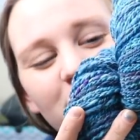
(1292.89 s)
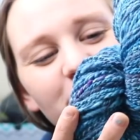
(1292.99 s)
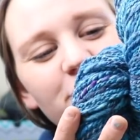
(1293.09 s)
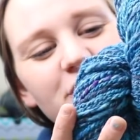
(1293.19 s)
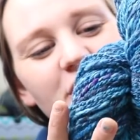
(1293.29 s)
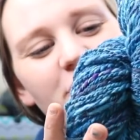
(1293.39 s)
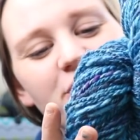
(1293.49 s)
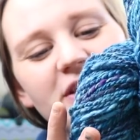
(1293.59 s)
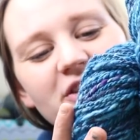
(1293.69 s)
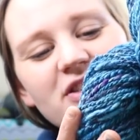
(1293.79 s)
blue
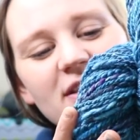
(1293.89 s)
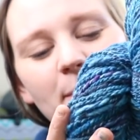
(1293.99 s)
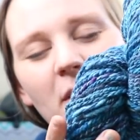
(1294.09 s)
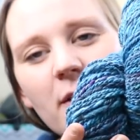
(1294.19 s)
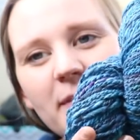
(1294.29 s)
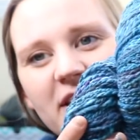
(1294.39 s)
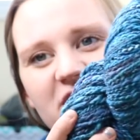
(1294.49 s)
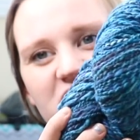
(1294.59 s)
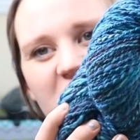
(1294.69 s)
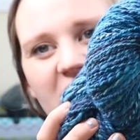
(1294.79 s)
tones, there's some
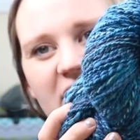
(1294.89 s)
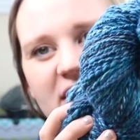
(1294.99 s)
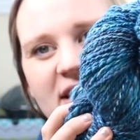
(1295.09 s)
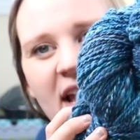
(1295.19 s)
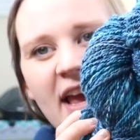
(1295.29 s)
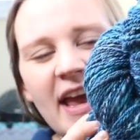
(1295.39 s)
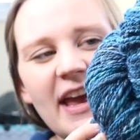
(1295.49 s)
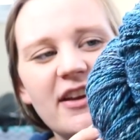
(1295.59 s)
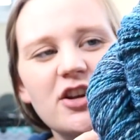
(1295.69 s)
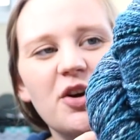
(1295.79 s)
purplish shades,
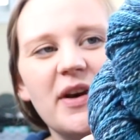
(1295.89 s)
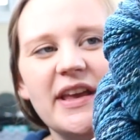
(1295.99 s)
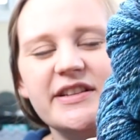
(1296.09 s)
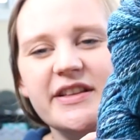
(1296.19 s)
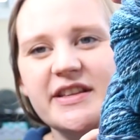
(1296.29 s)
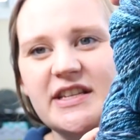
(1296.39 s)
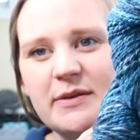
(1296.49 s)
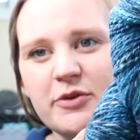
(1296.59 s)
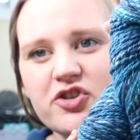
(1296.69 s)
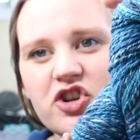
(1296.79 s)
and going into the
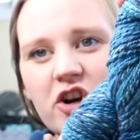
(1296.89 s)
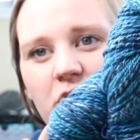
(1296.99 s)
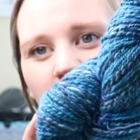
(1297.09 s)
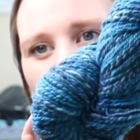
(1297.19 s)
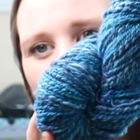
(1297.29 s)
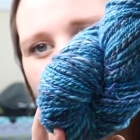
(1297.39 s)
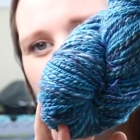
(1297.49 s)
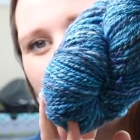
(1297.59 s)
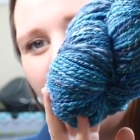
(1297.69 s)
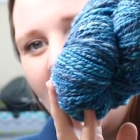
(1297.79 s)
deeper charcoal.
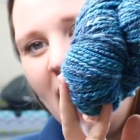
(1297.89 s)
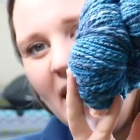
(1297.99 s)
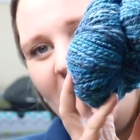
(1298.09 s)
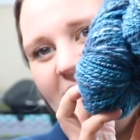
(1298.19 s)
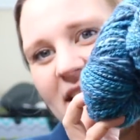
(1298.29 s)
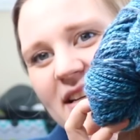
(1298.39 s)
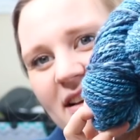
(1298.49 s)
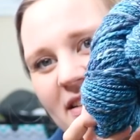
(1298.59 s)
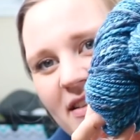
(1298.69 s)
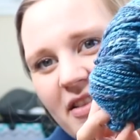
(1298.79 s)
In
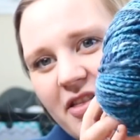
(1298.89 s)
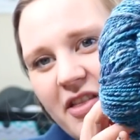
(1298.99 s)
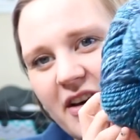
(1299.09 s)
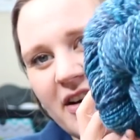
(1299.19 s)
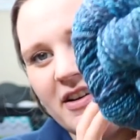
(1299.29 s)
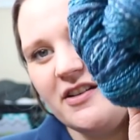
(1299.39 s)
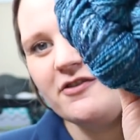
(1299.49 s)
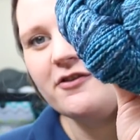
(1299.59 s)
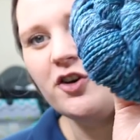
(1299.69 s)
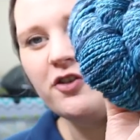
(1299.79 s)
the
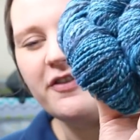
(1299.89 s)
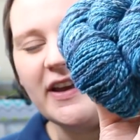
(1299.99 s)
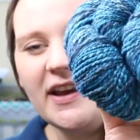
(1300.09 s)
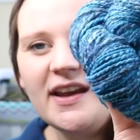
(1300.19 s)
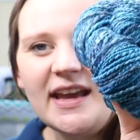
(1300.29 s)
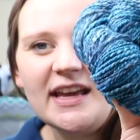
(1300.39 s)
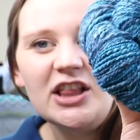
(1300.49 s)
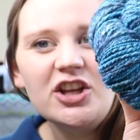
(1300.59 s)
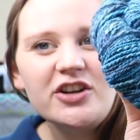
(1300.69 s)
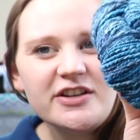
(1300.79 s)
roving, it
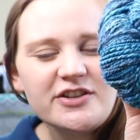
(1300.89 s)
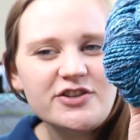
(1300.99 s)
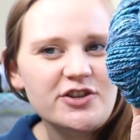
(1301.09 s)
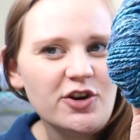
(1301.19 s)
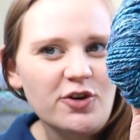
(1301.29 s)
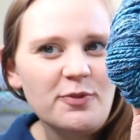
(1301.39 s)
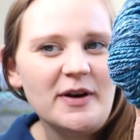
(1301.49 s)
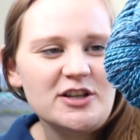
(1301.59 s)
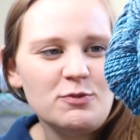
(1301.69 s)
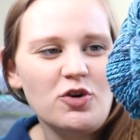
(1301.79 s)
looked so
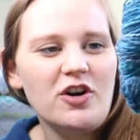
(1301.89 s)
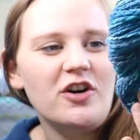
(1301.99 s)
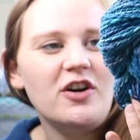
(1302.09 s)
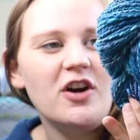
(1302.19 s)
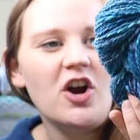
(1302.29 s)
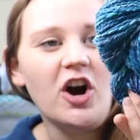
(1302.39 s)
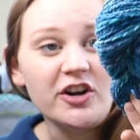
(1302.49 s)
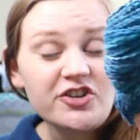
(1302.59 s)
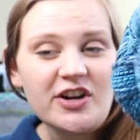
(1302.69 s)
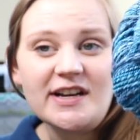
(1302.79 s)
much more
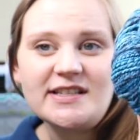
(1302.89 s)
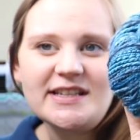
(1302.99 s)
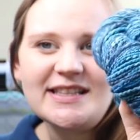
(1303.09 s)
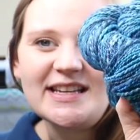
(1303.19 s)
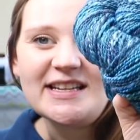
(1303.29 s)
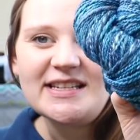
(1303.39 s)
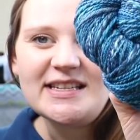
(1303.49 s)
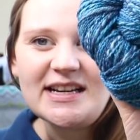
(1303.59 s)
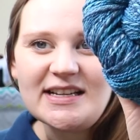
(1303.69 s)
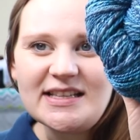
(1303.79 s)
contrasted than it
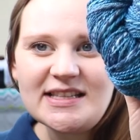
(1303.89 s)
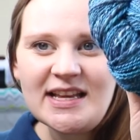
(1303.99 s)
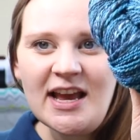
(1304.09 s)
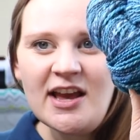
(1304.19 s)
does